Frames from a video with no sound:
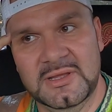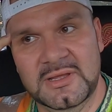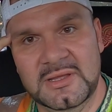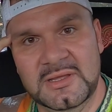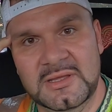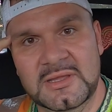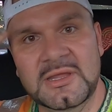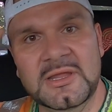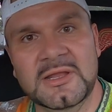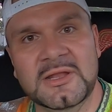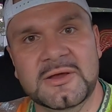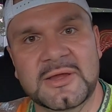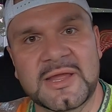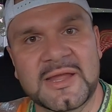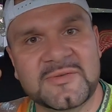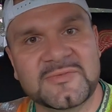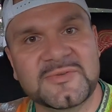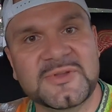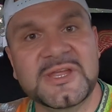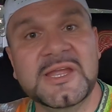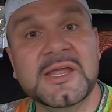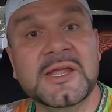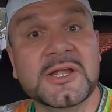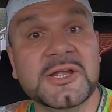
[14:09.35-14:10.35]
You know,
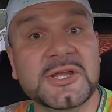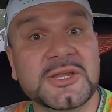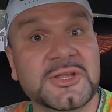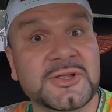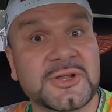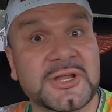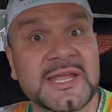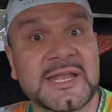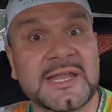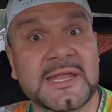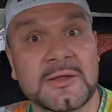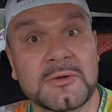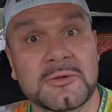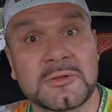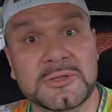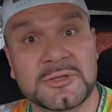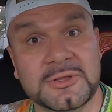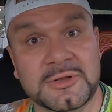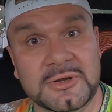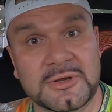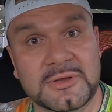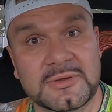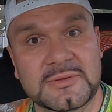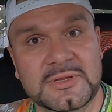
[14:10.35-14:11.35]
every year you're getting
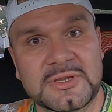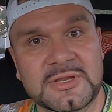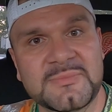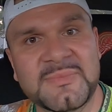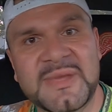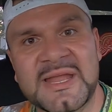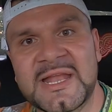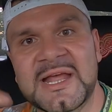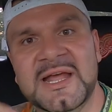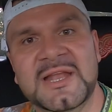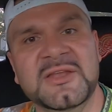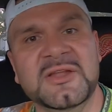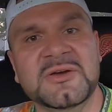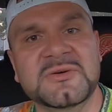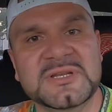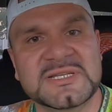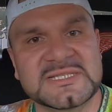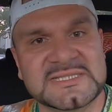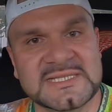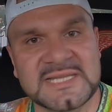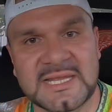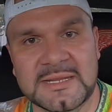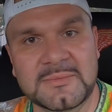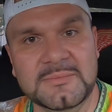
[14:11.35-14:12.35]
older. You may not
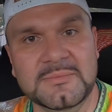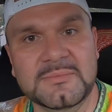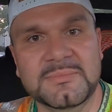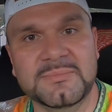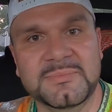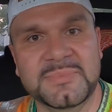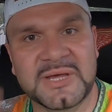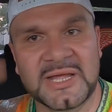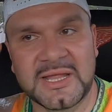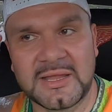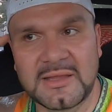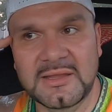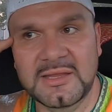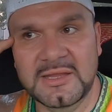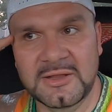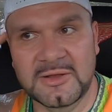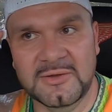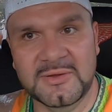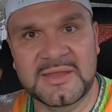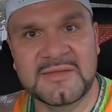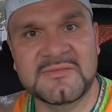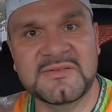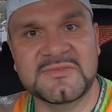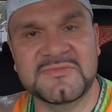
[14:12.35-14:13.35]
notice it, but you know,
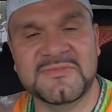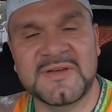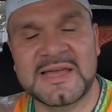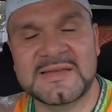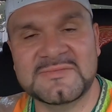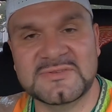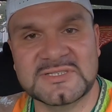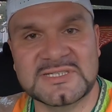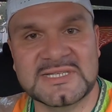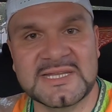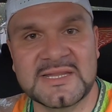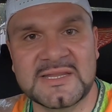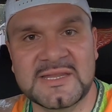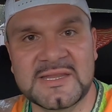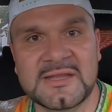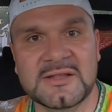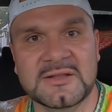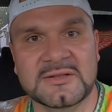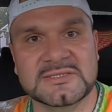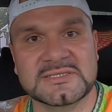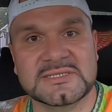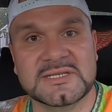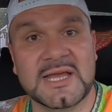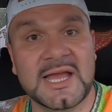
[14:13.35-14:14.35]
give it 5 or 10
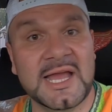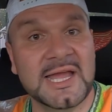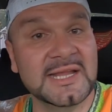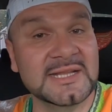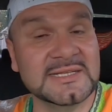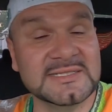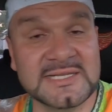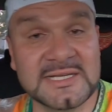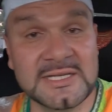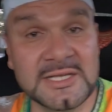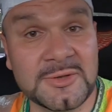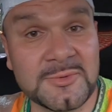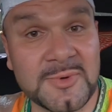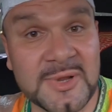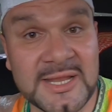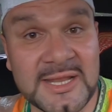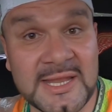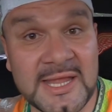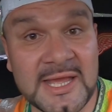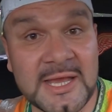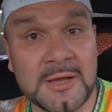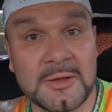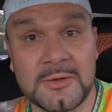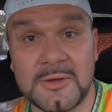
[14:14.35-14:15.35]
years. I can tell you right
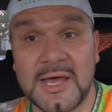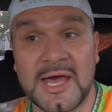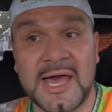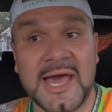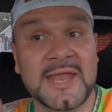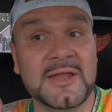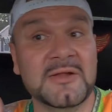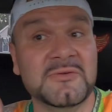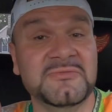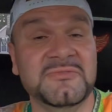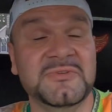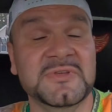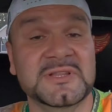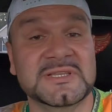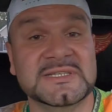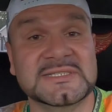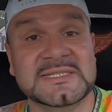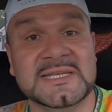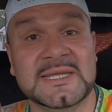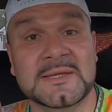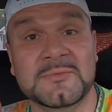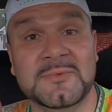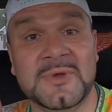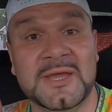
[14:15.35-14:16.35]
now, I don't feel the
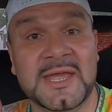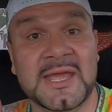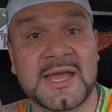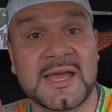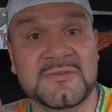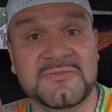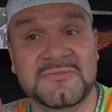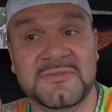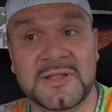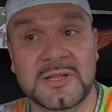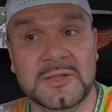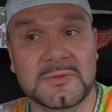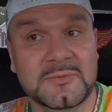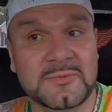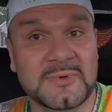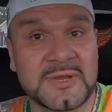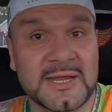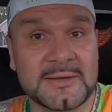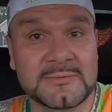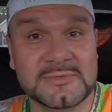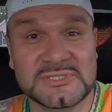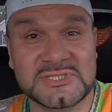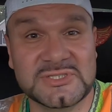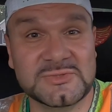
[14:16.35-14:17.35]
same way I felt when I
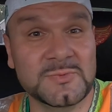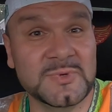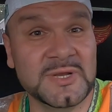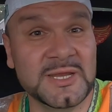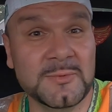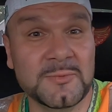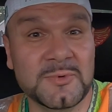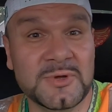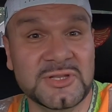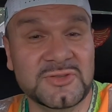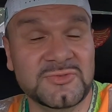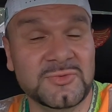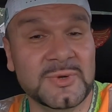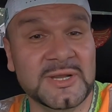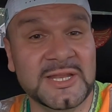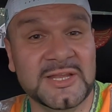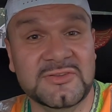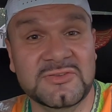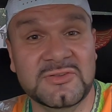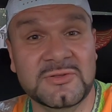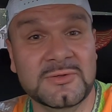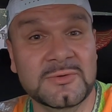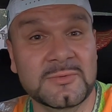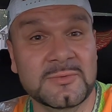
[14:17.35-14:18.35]
was 21,
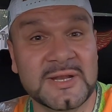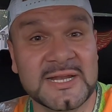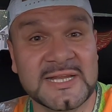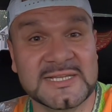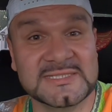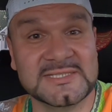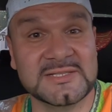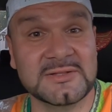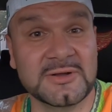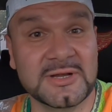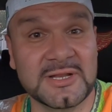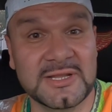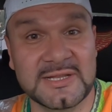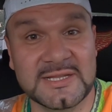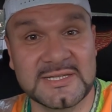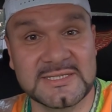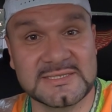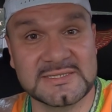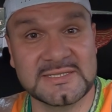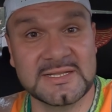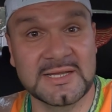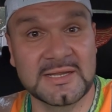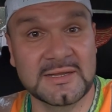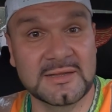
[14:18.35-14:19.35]
22 when I started this
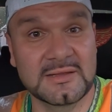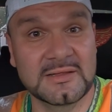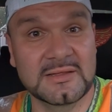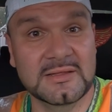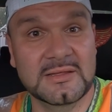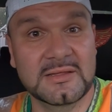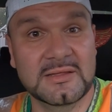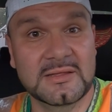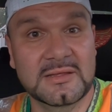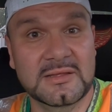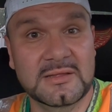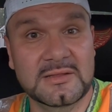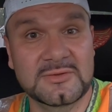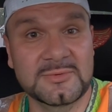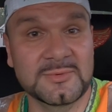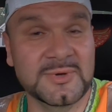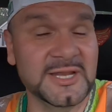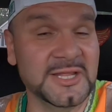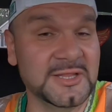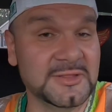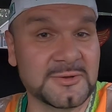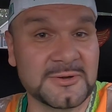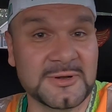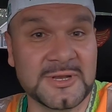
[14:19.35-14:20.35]
thing.
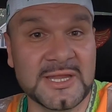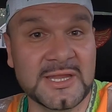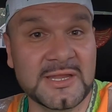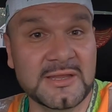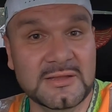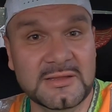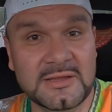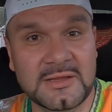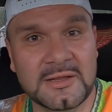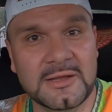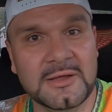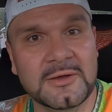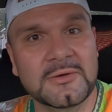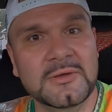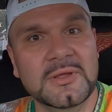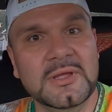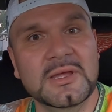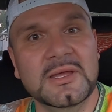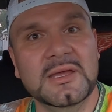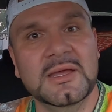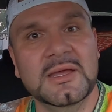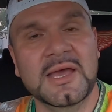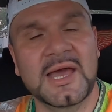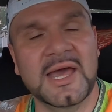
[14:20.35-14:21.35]
23, you know,
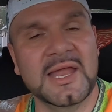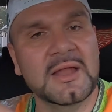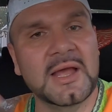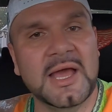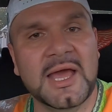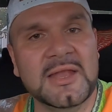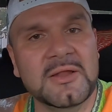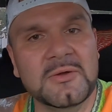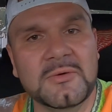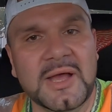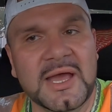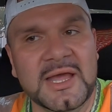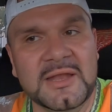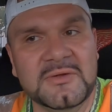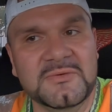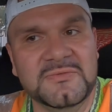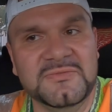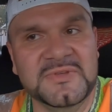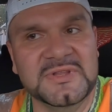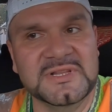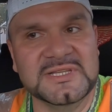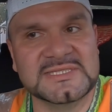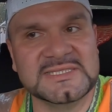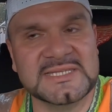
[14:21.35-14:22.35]
I don't
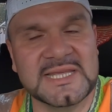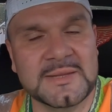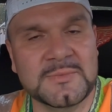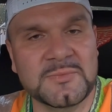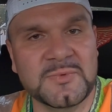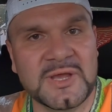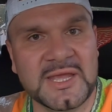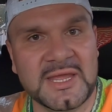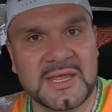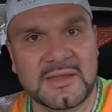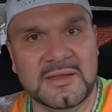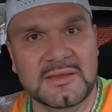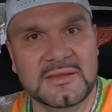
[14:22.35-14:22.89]
feel the same way.